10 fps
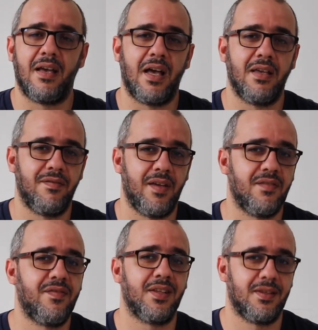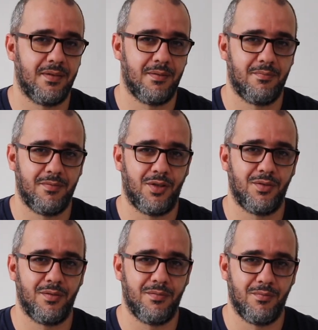I fail
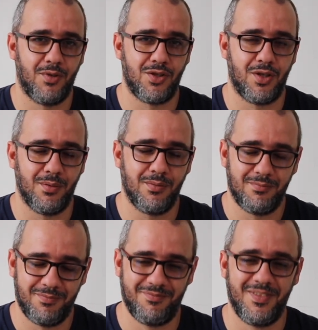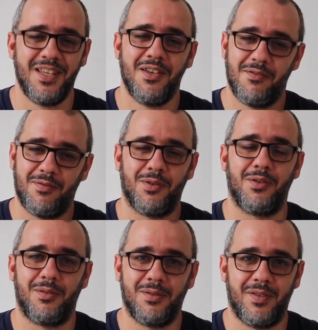on the schedule for
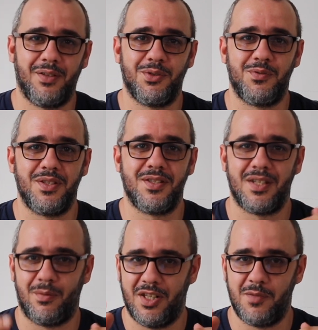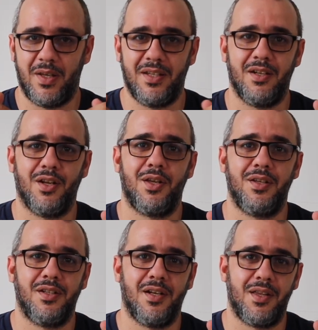various reasons. I will explain in
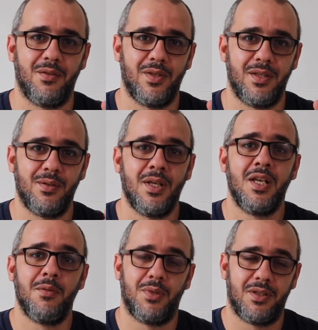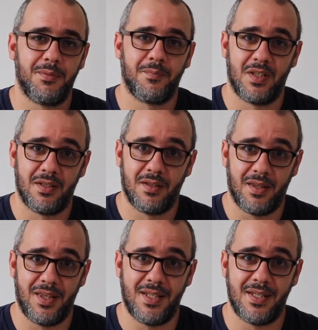another video, but
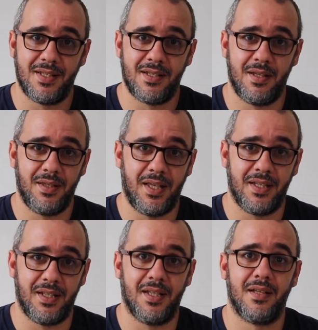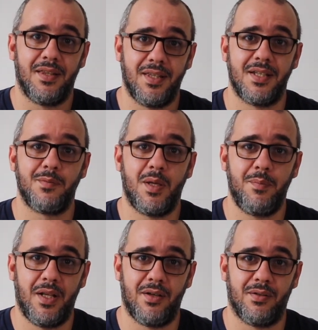this is the idea. This is my
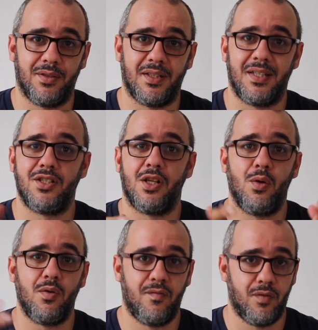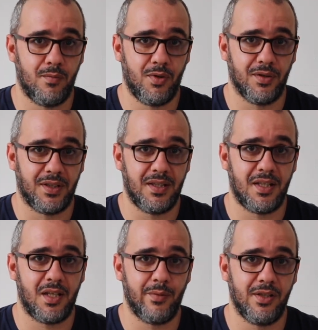pillar content. It's a long form content
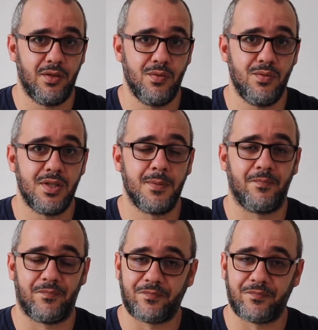that I will use